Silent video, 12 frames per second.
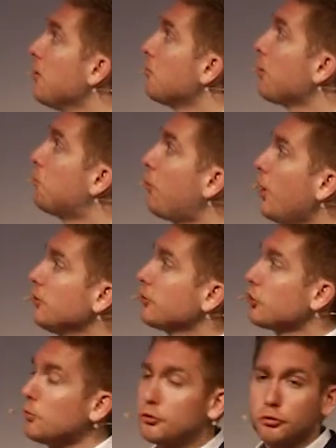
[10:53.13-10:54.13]
But
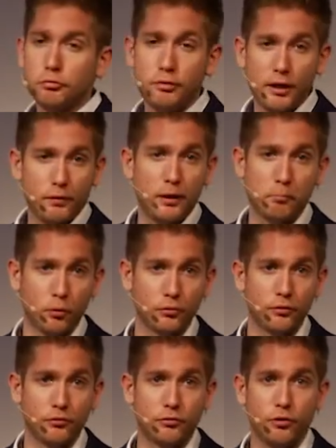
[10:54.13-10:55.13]
partners are also very important.